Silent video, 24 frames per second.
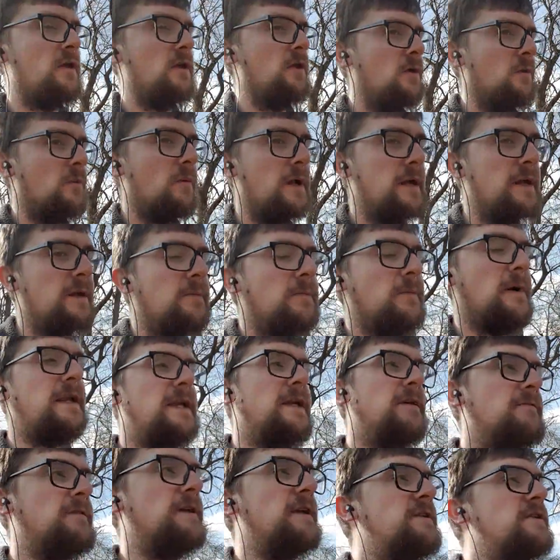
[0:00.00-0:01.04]
when he
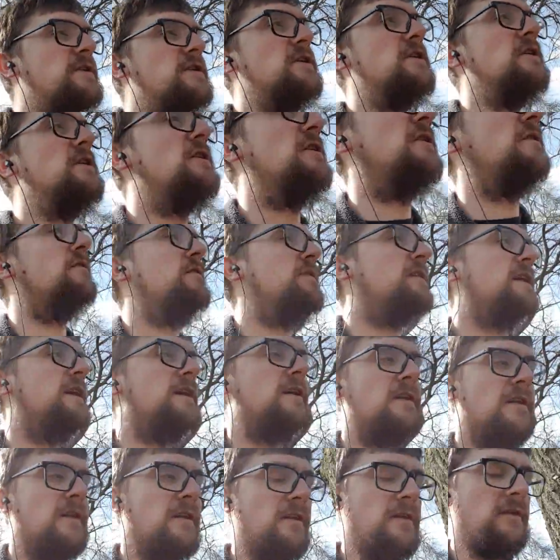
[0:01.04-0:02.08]
returns
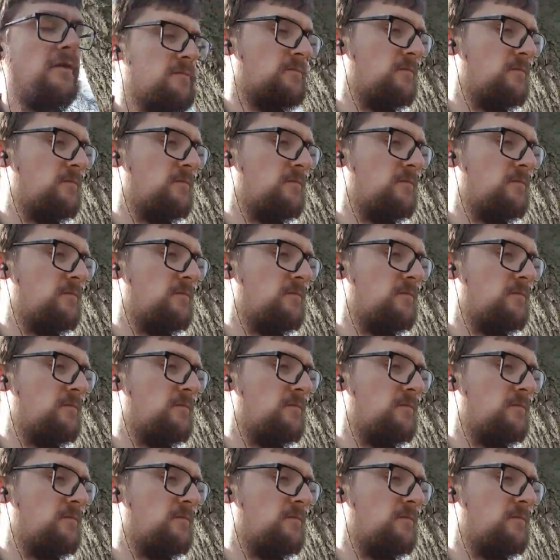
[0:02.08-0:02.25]
he'll